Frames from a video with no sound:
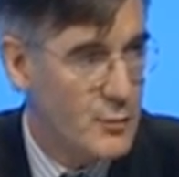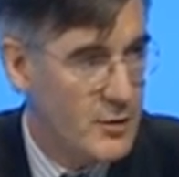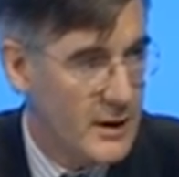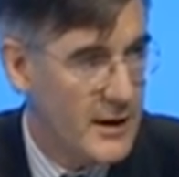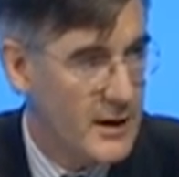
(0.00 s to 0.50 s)

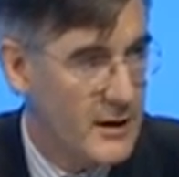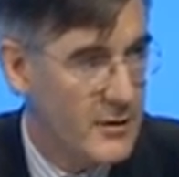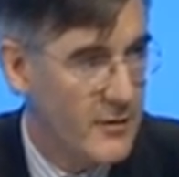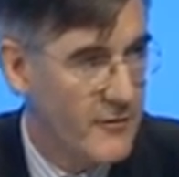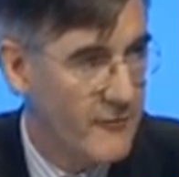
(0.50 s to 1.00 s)

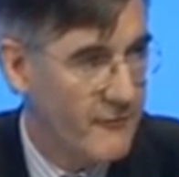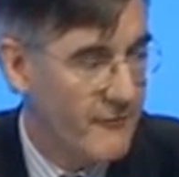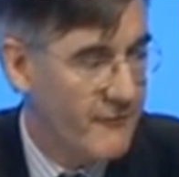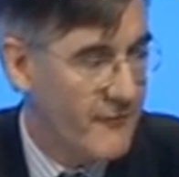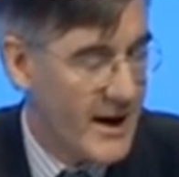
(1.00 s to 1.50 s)
footling,
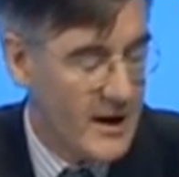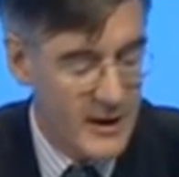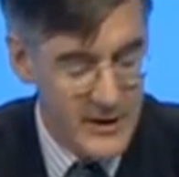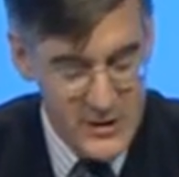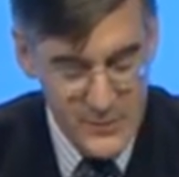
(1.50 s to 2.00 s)

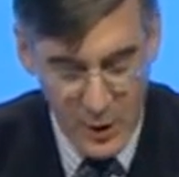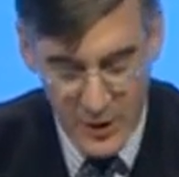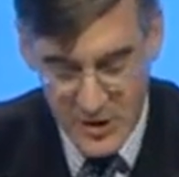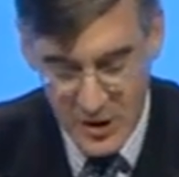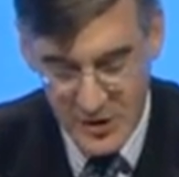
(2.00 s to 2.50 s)
feckless
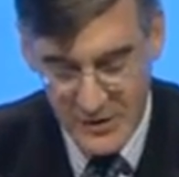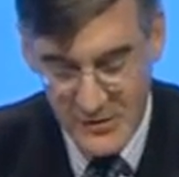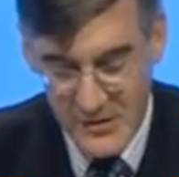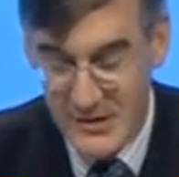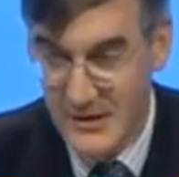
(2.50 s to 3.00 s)

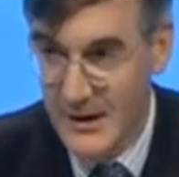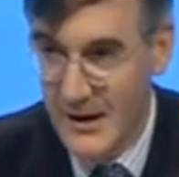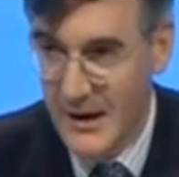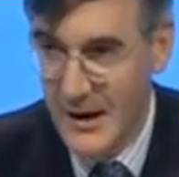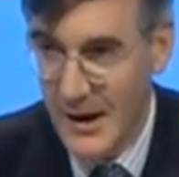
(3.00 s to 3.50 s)
politicians,
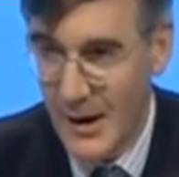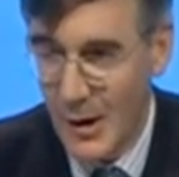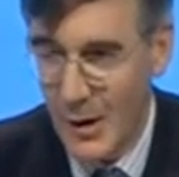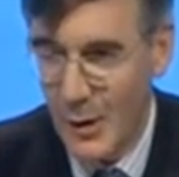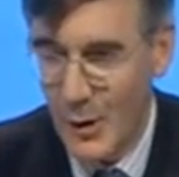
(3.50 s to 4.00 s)

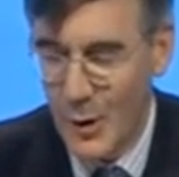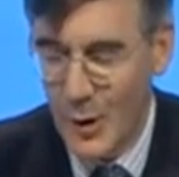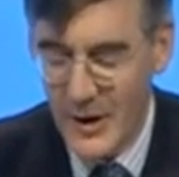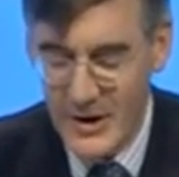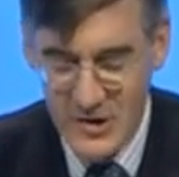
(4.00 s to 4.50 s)

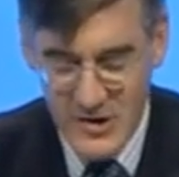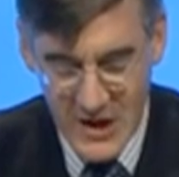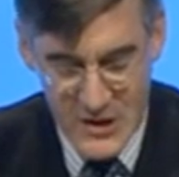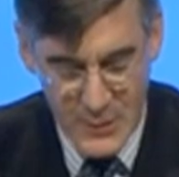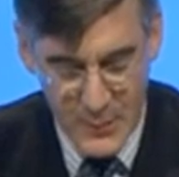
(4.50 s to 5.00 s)
all
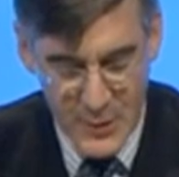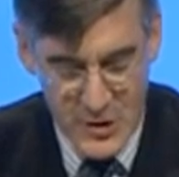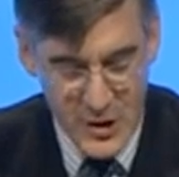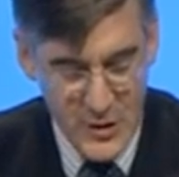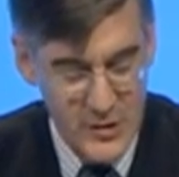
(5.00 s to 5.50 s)
in desperate
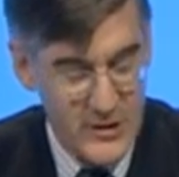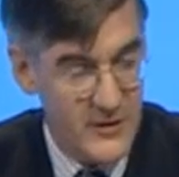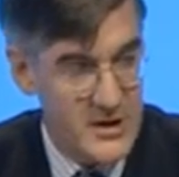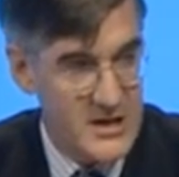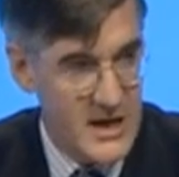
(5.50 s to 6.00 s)
pursuit
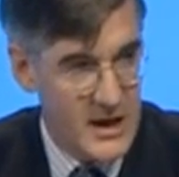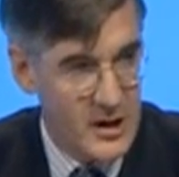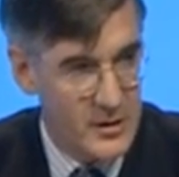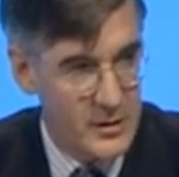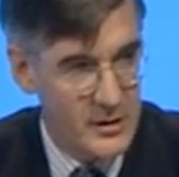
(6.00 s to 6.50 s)
of a
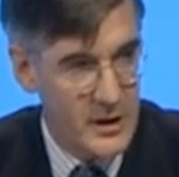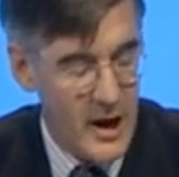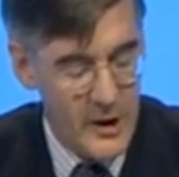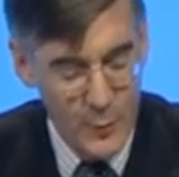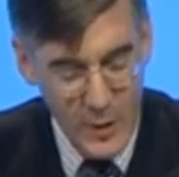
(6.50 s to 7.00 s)

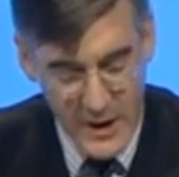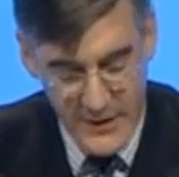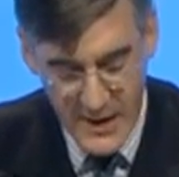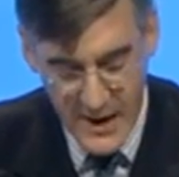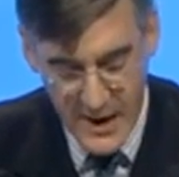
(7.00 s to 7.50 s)
single
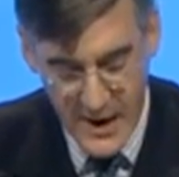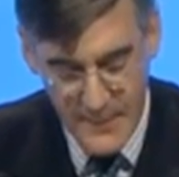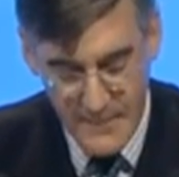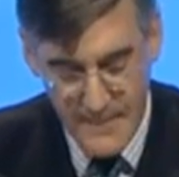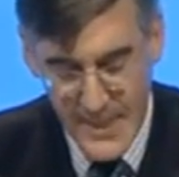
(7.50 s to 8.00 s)
unworthy
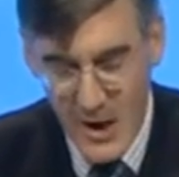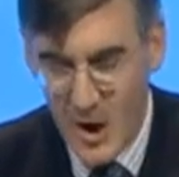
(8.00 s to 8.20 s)
aim,